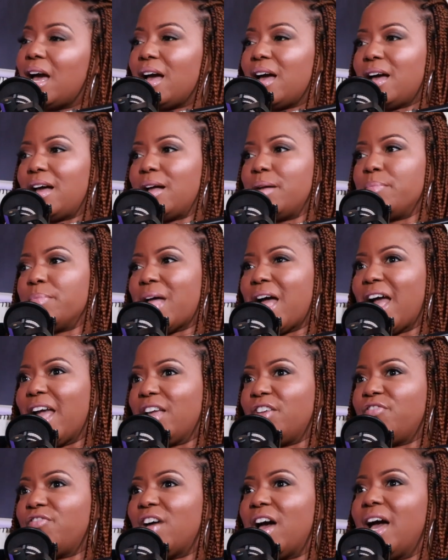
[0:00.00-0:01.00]

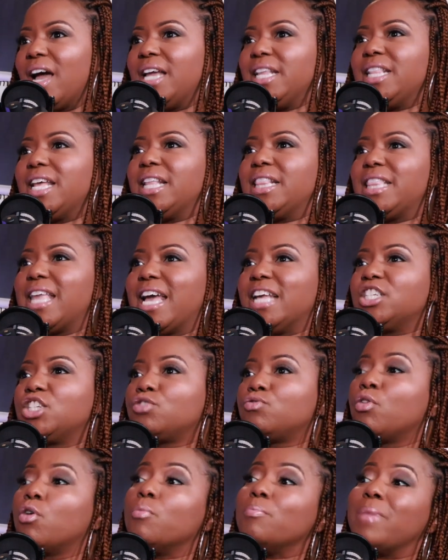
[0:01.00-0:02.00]
I find that
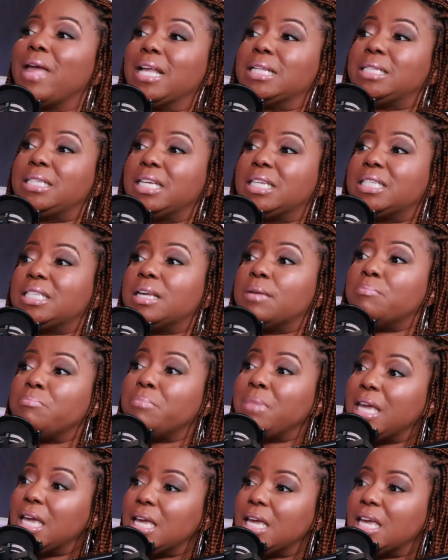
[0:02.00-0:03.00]
that's romantic to
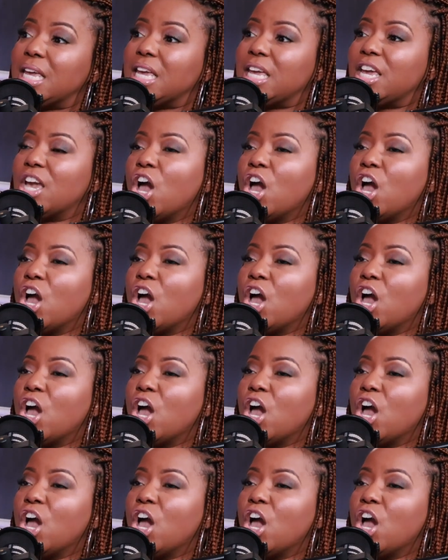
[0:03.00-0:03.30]
me.